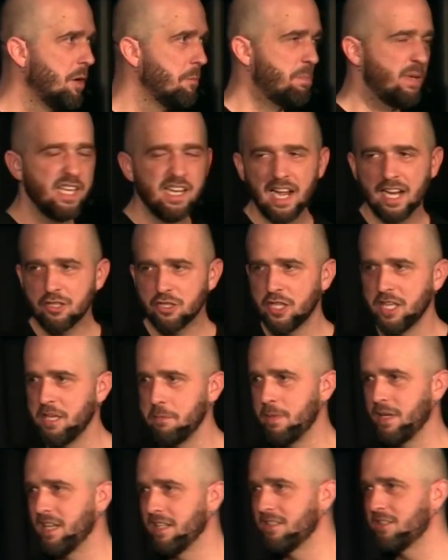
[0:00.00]
Pete, actually, he
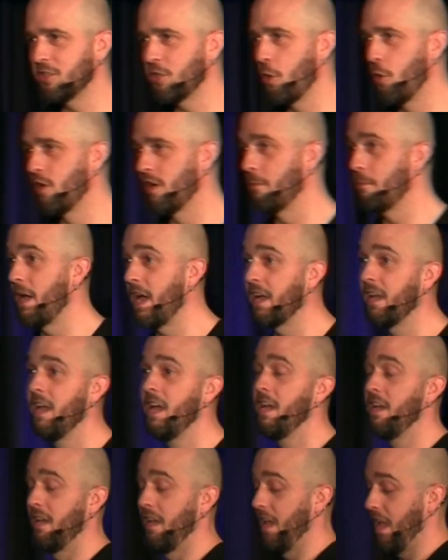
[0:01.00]
begins to go and unpack,
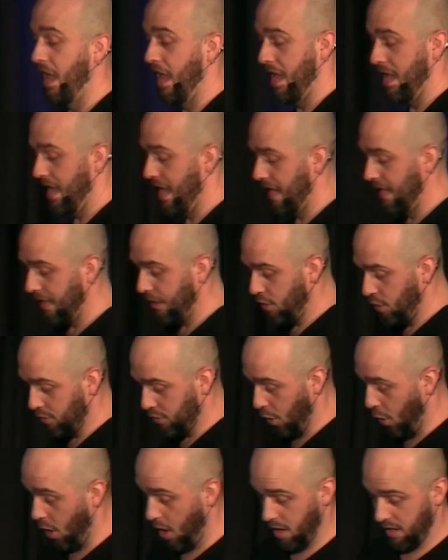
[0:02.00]
and he goes
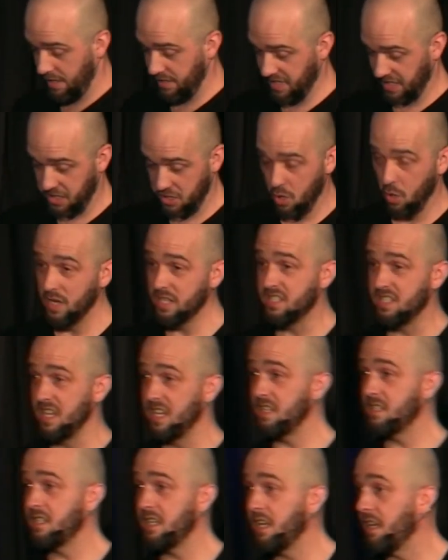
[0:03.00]
hard. He's like, you know, it's
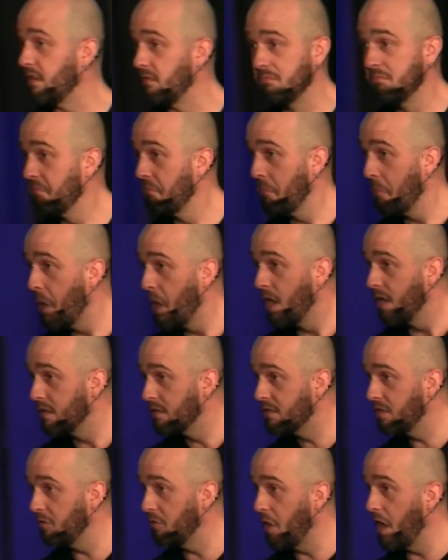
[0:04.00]
easy
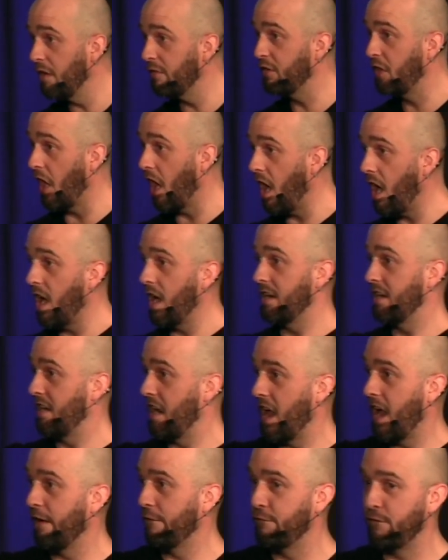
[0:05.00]
to love God and
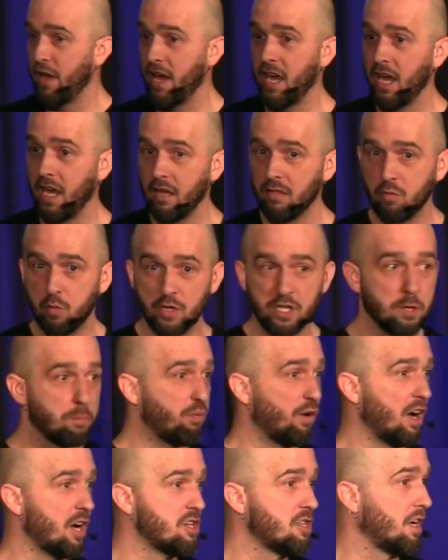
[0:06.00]
have faith when your
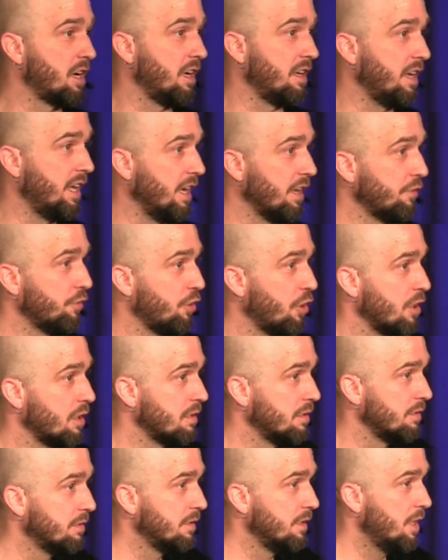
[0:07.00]
prayers are getting answered.
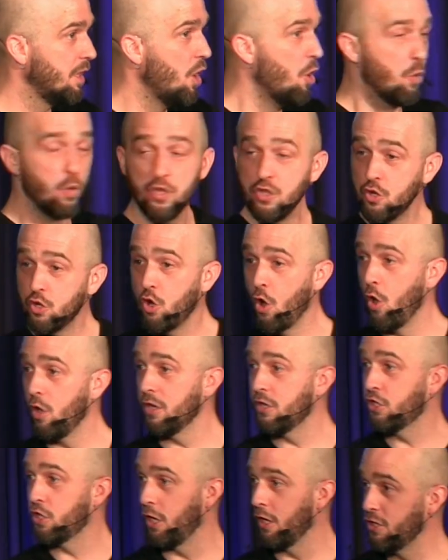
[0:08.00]
When you go to
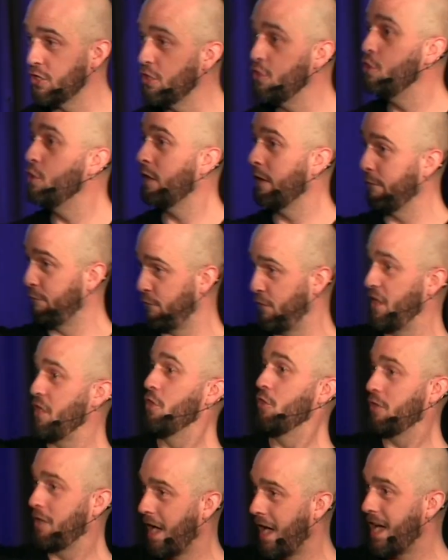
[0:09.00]
church and you can
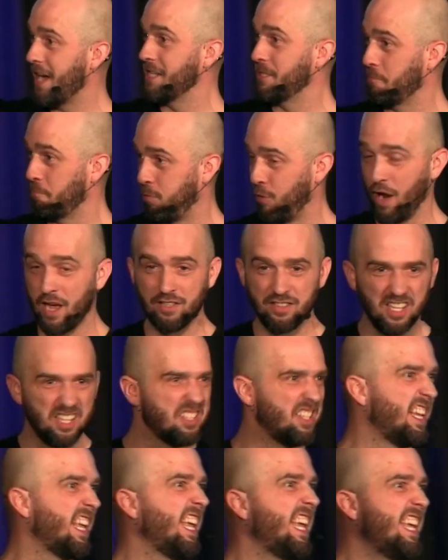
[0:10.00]
feel God's
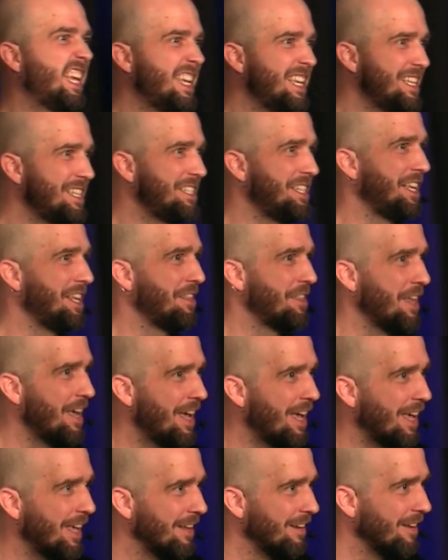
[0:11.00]
presence, easy
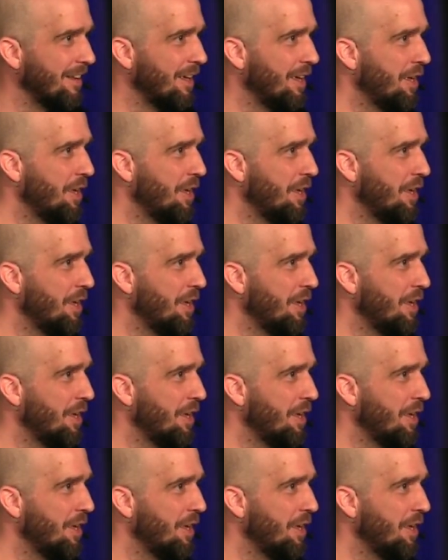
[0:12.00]
then.